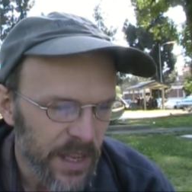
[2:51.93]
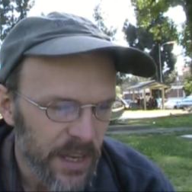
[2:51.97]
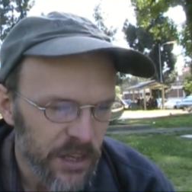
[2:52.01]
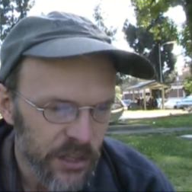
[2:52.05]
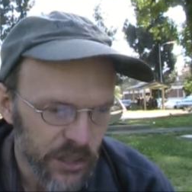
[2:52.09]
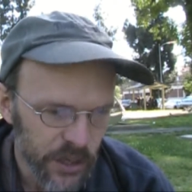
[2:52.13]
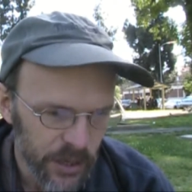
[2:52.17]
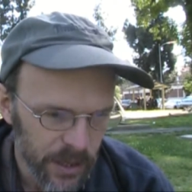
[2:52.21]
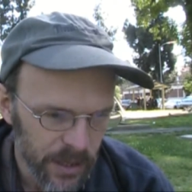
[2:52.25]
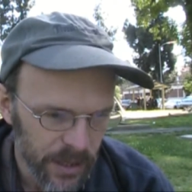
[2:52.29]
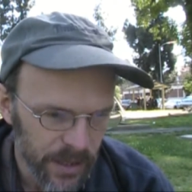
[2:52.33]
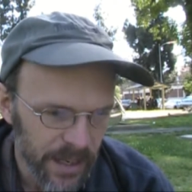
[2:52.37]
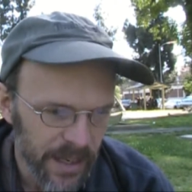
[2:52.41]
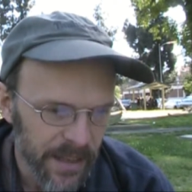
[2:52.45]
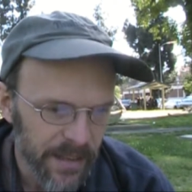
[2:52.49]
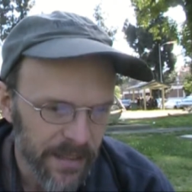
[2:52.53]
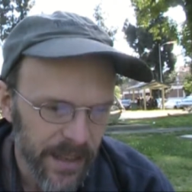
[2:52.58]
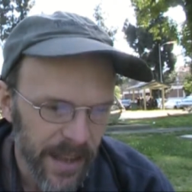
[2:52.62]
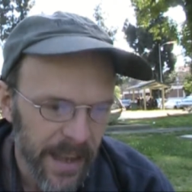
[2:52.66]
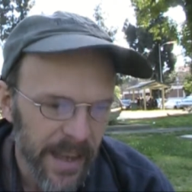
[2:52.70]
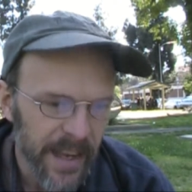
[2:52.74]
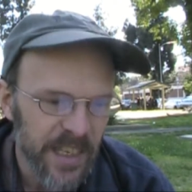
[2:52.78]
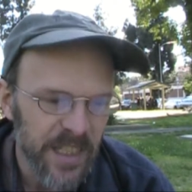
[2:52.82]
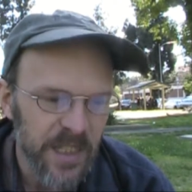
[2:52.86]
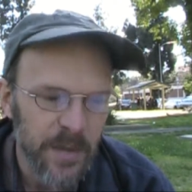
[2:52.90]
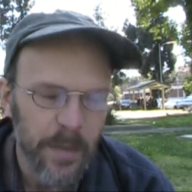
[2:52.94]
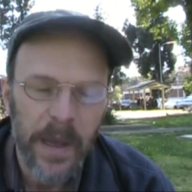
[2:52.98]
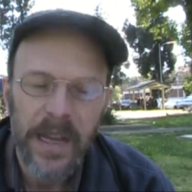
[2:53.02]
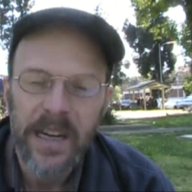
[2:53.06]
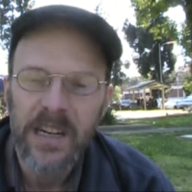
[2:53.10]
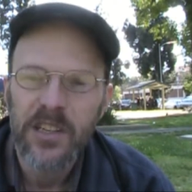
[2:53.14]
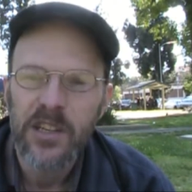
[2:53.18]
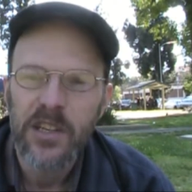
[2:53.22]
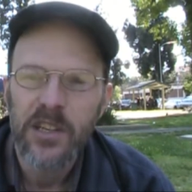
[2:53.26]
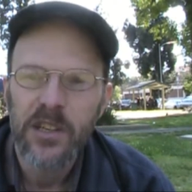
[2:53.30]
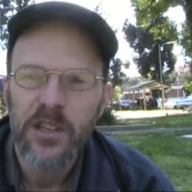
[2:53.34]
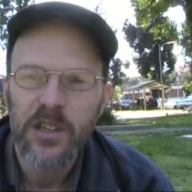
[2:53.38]
Surely they
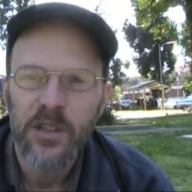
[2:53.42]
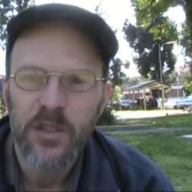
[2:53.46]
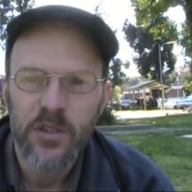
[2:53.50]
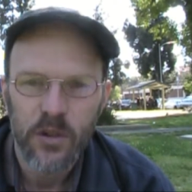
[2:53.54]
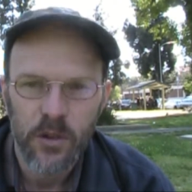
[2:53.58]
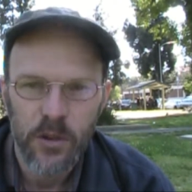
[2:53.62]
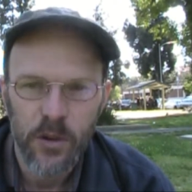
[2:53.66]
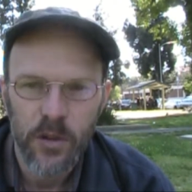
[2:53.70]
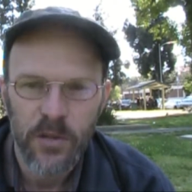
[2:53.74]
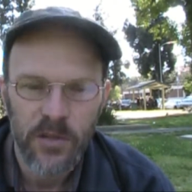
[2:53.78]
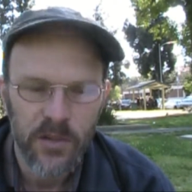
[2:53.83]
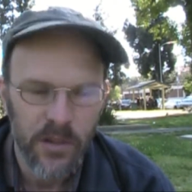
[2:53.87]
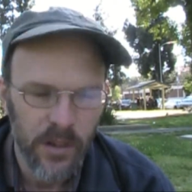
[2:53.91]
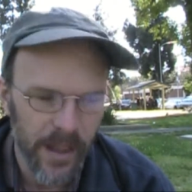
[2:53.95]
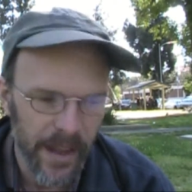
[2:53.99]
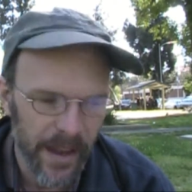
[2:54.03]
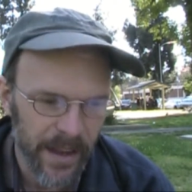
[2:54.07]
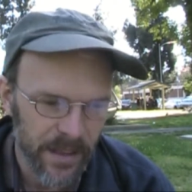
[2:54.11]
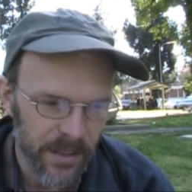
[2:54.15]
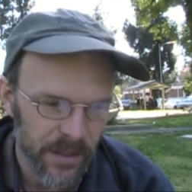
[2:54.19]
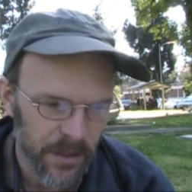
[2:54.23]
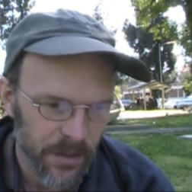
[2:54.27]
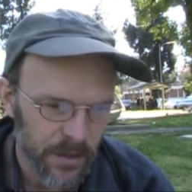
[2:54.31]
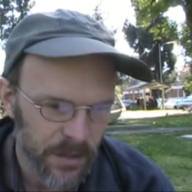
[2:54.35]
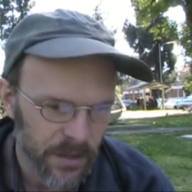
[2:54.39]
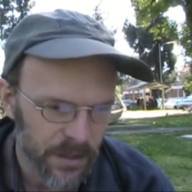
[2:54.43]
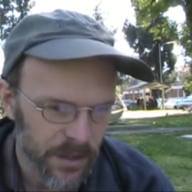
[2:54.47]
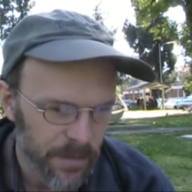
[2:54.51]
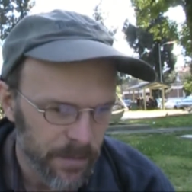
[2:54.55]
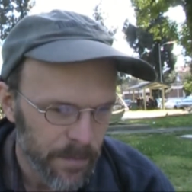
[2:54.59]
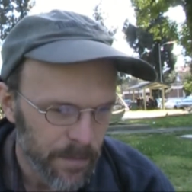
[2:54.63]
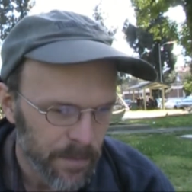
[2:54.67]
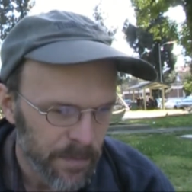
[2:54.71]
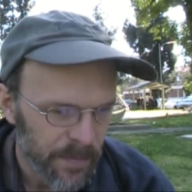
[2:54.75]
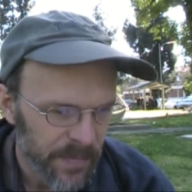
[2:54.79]
expect truthful answers.